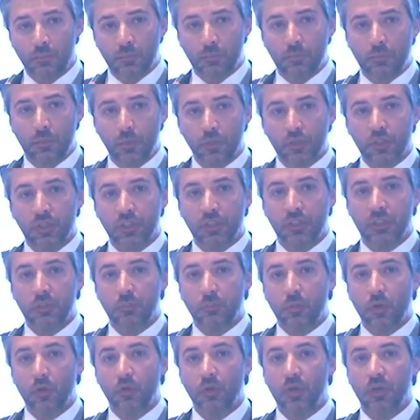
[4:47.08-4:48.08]
pushes the
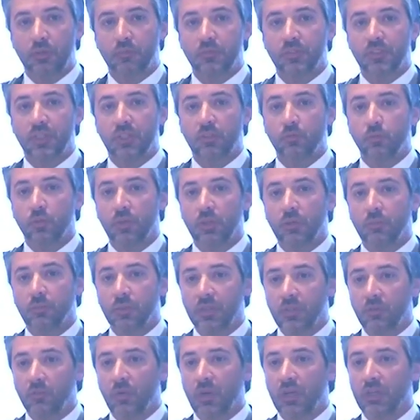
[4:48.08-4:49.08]
programs that will
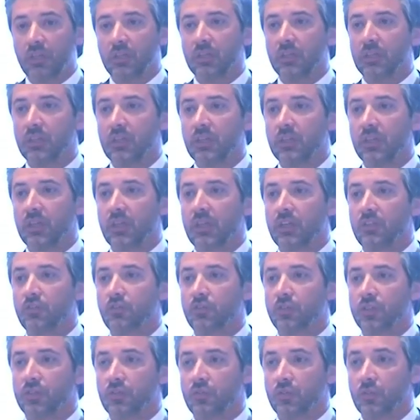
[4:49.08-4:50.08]
be run in the
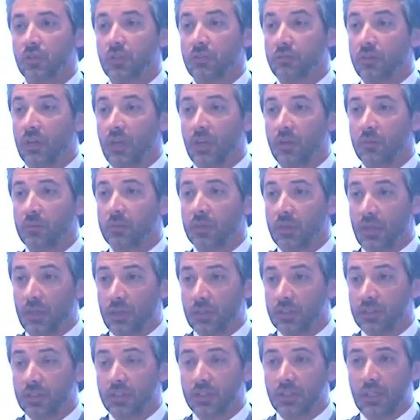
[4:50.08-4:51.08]
country to develop
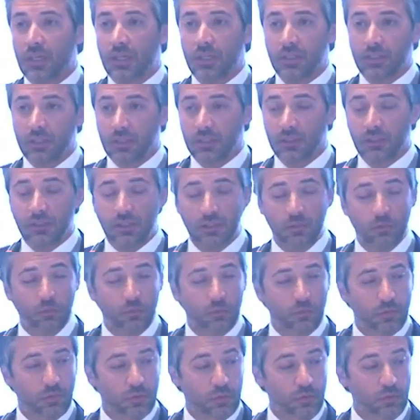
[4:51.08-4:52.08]
their society and
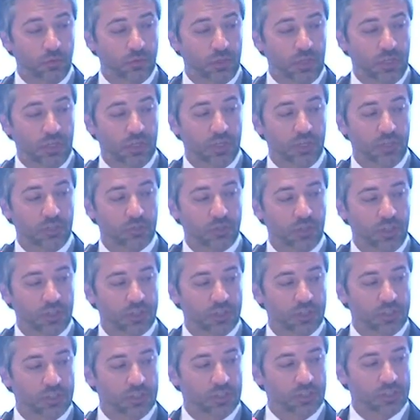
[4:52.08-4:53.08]
through their
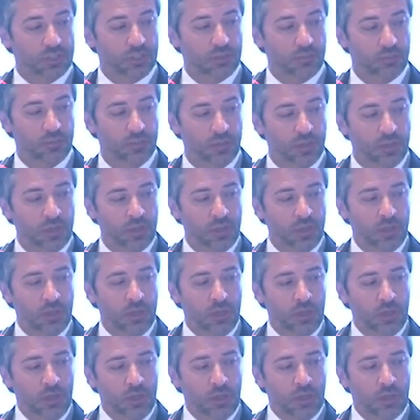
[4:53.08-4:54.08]
education system.
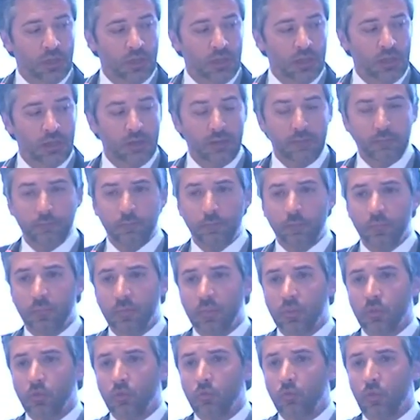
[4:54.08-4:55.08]

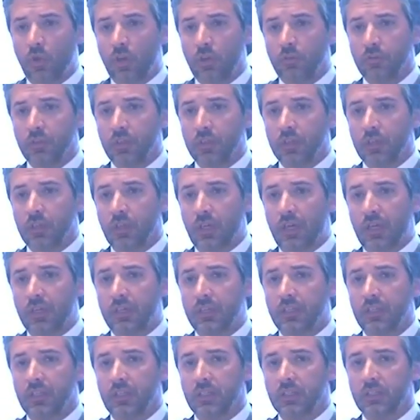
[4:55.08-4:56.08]
One of the
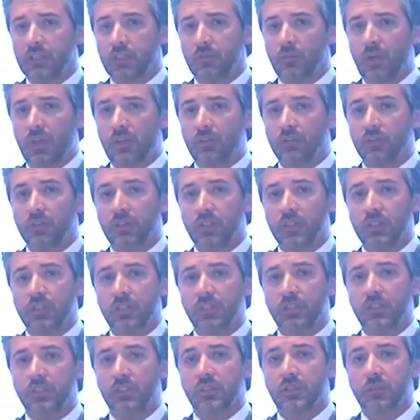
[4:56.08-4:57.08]
ideas around
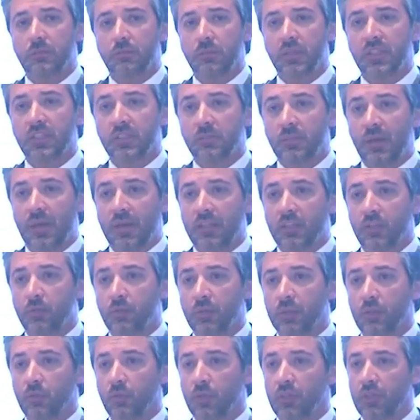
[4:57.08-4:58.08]
this
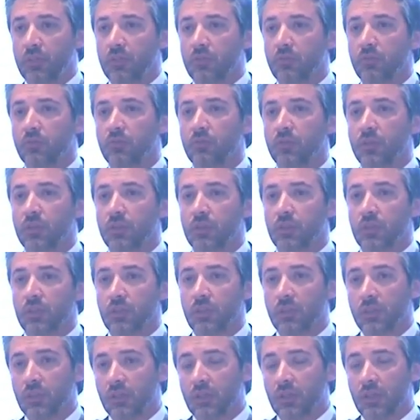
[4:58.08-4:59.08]
mismatch
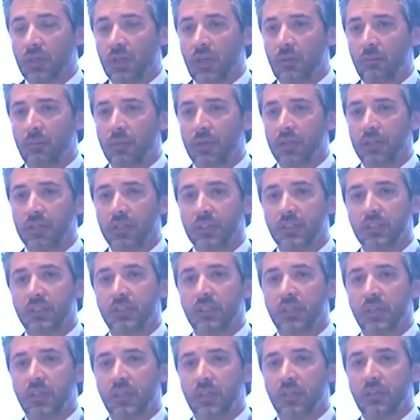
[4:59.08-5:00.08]
between
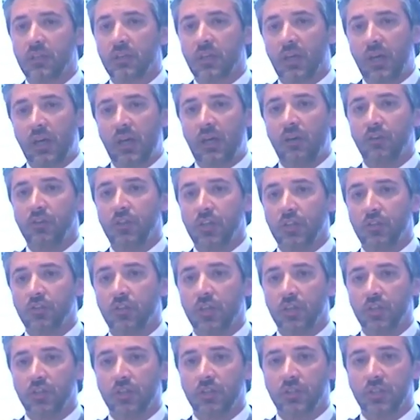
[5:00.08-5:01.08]
companies and how the
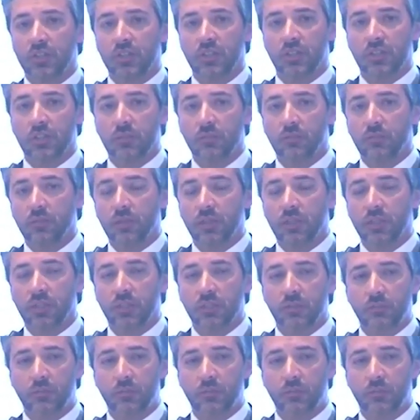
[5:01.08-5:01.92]
education system is